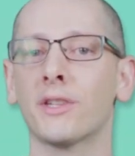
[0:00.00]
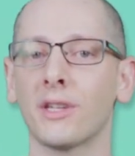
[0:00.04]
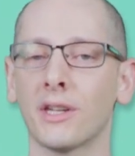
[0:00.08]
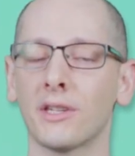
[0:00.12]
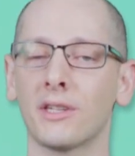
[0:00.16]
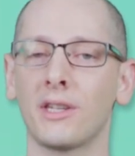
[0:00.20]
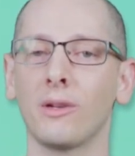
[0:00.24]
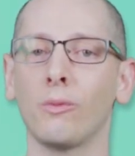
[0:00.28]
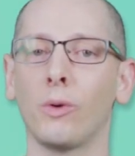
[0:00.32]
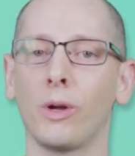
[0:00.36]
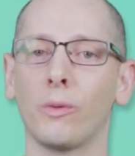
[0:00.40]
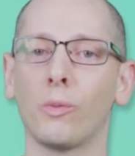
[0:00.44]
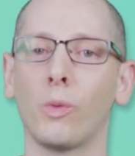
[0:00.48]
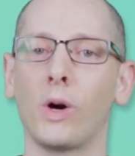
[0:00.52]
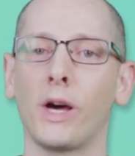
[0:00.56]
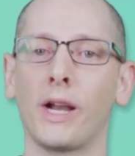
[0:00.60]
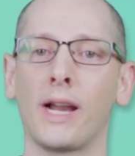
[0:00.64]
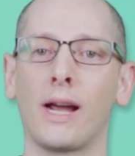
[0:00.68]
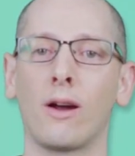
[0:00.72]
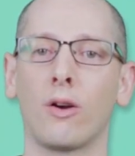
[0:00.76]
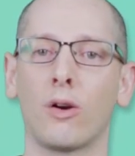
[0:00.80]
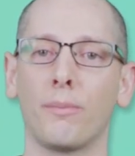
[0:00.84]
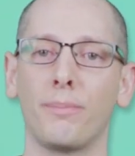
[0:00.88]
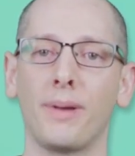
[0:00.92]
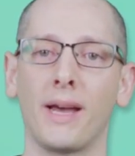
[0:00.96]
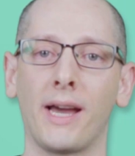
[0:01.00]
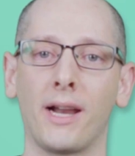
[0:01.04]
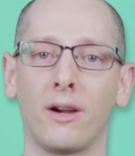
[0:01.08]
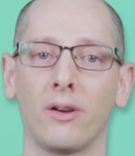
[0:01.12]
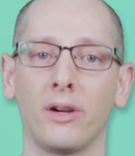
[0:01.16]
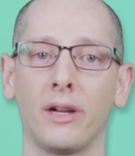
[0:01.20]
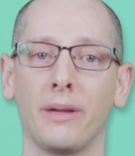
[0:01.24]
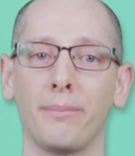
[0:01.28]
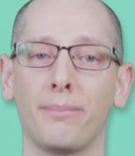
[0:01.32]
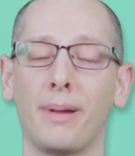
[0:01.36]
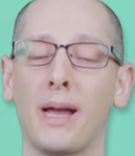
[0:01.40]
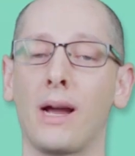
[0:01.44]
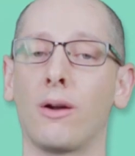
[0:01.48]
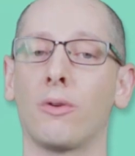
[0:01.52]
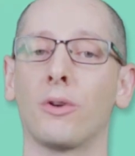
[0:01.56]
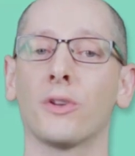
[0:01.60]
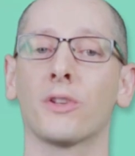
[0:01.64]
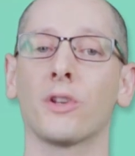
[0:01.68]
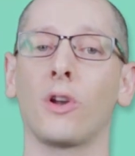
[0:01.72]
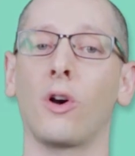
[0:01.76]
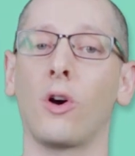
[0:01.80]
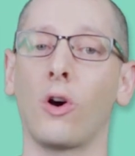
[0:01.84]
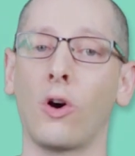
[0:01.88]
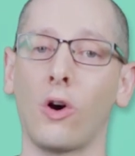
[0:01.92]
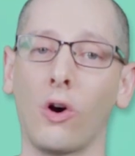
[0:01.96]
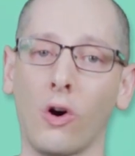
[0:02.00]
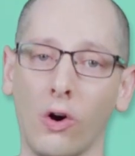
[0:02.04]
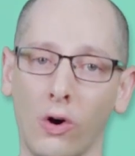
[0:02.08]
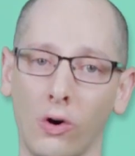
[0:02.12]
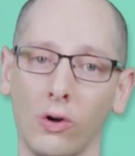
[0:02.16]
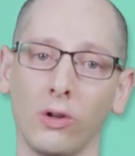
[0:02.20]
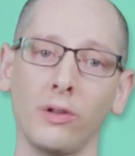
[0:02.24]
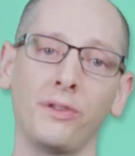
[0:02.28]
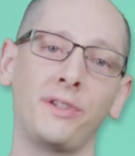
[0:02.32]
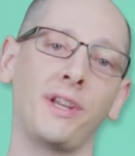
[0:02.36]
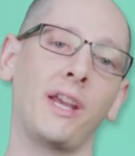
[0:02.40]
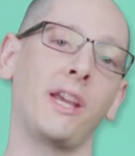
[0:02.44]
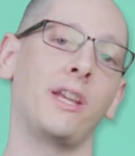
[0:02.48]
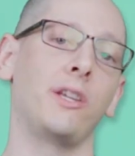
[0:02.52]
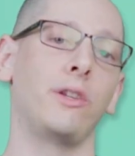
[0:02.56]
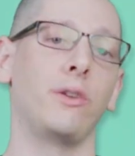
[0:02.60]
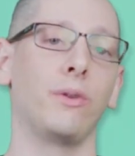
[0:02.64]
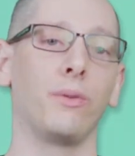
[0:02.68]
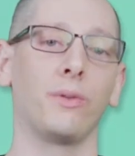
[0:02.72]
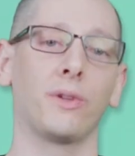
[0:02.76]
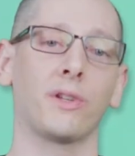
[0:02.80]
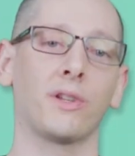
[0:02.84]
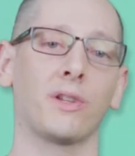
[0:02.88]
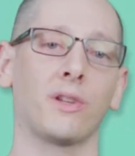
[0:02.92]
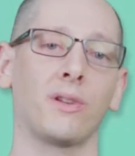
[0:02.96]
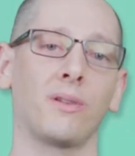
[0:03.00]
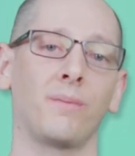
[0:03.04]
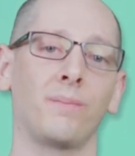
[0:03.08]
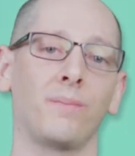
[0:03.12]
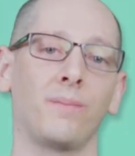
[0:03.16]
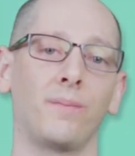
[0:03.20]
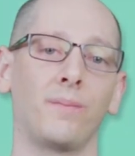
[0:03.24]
61 watt-hour battery powers all-day use.